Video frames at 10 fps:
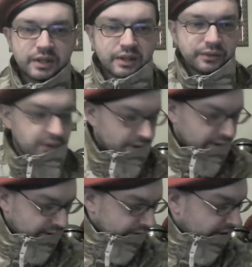Desert
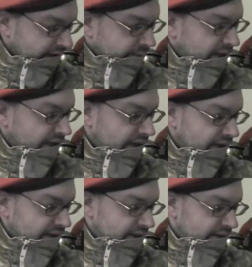fox, really big
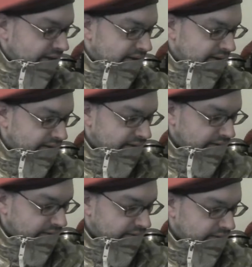eyes?
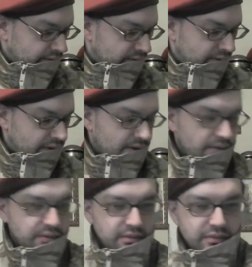
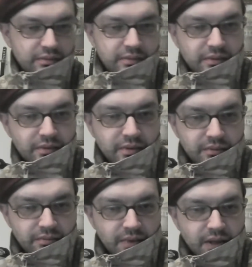No,
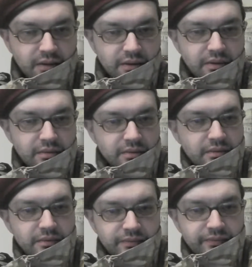I don't know.
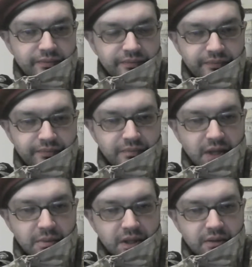
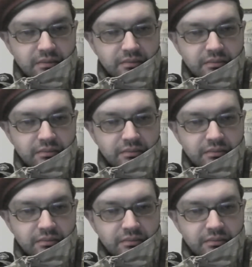Maybe.